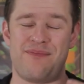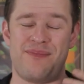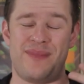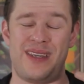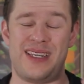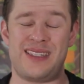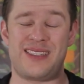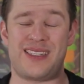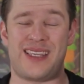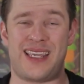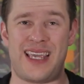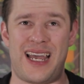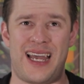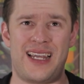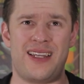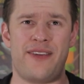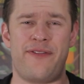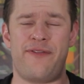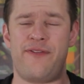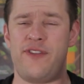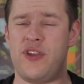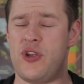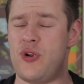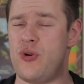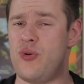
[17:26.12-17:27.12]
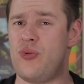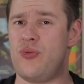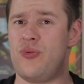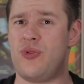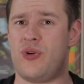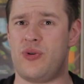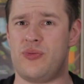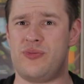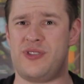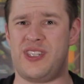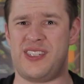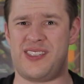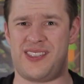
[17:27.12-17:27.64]
it's got a few
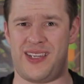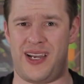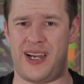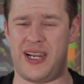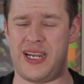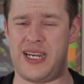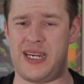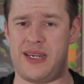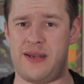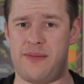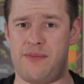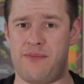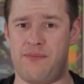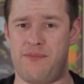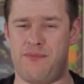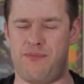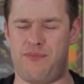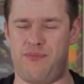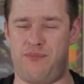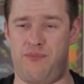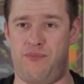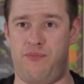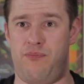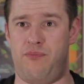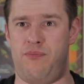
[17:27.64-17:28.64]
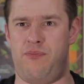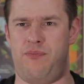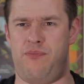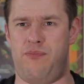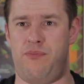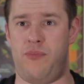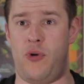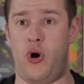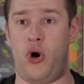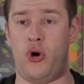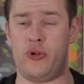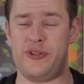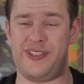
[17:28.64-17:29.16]
little design
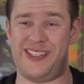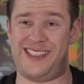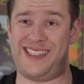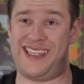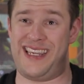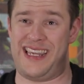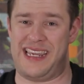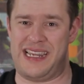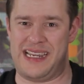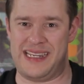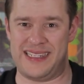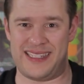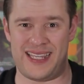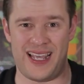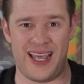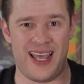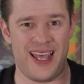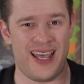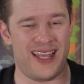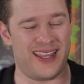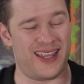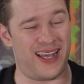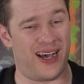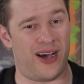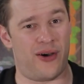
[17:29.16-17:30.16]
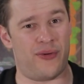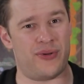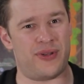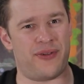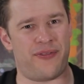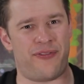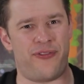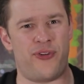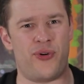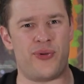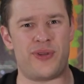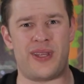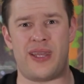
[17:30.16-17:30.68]
oddities that I would
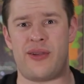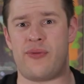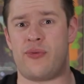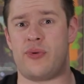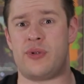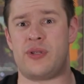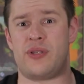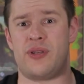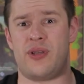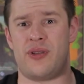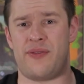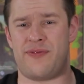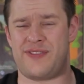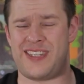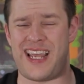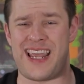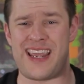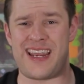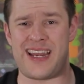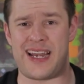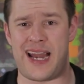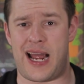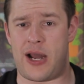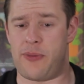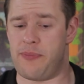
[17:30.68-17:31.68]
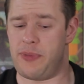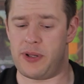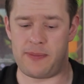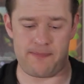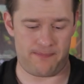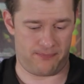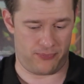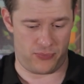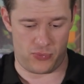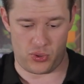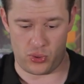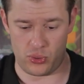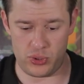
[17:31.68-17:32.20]
have thought they would have taken out.
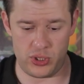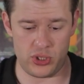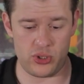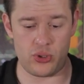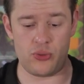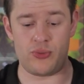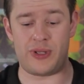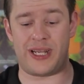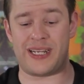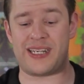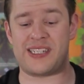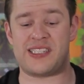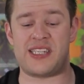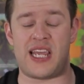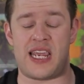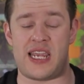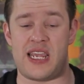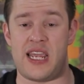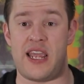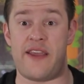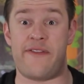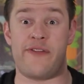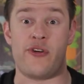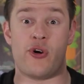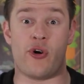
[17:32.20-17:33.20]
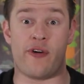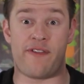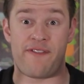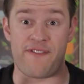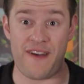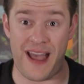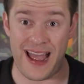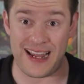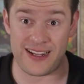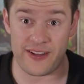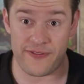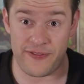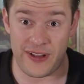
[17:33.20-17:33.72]
But all in all, like I say, if you're a
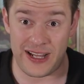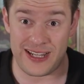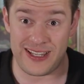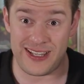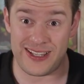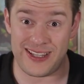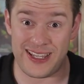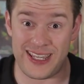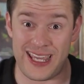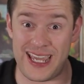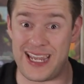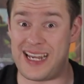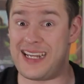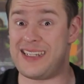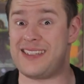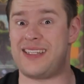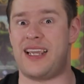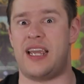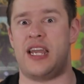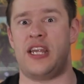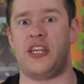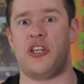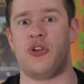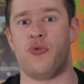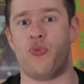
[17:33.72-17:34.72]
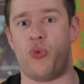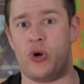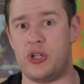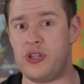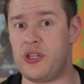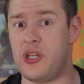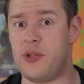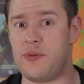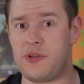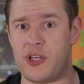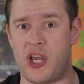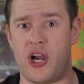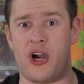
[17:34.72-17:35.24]
fan of Valley of the Kings and you
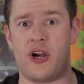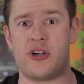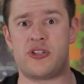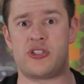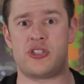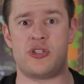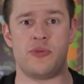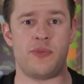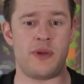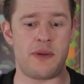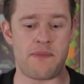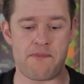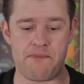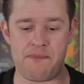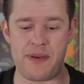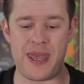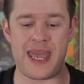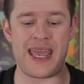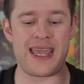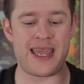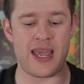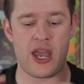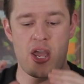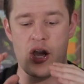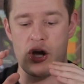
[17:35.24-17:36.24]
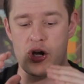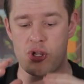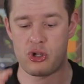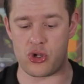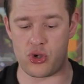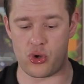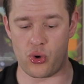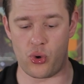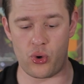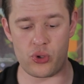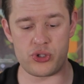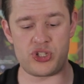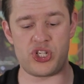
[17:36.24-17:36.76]
want the cards to be big,
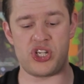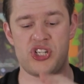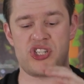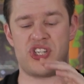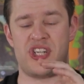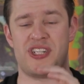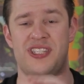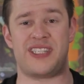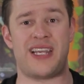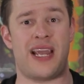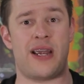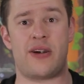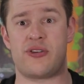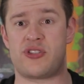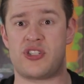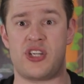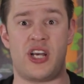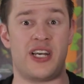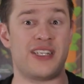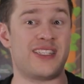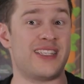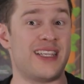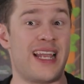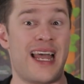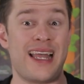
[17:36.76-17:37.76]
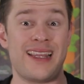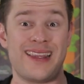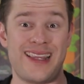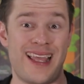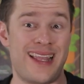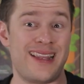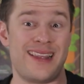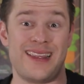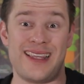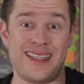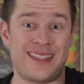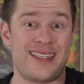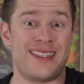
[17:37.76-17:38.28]
gorgeous, and tarot-sized and that,
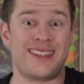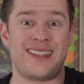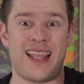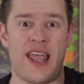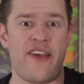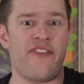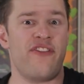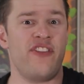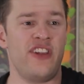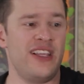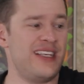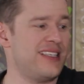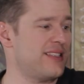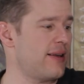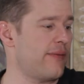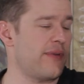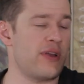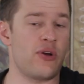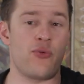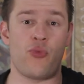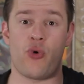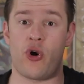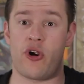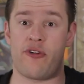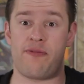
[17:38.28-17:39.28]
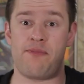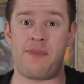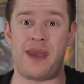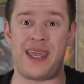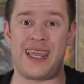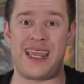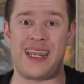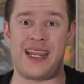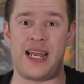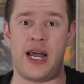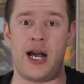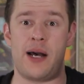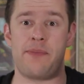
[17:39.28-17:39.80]
then this is definitely something worth
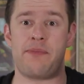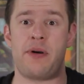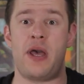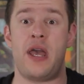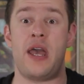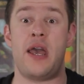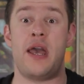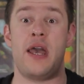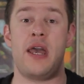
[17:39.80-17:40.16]
picking up,